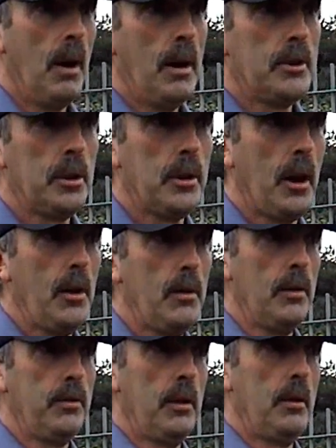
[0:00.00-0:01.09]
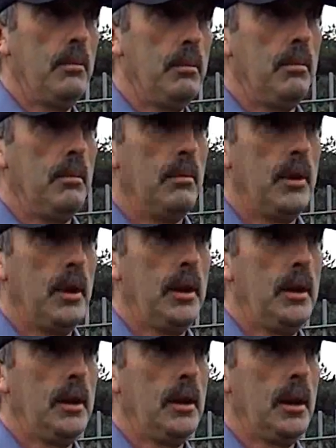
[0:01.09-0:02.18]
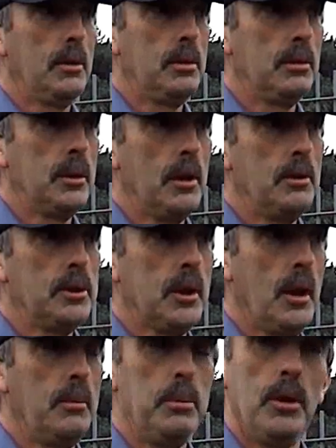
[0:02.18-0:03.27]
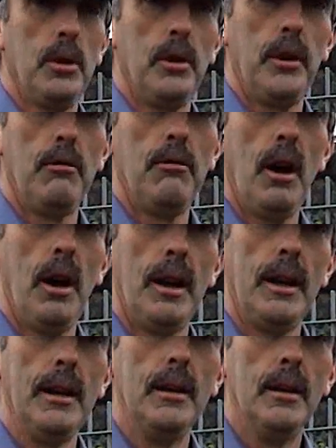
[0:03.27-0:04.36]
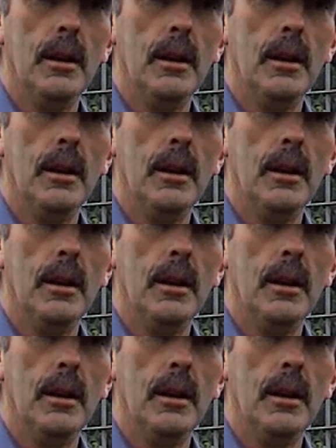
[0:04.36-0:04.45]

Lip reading: I took over from the local Coast Guard, Bernard O'Reilly.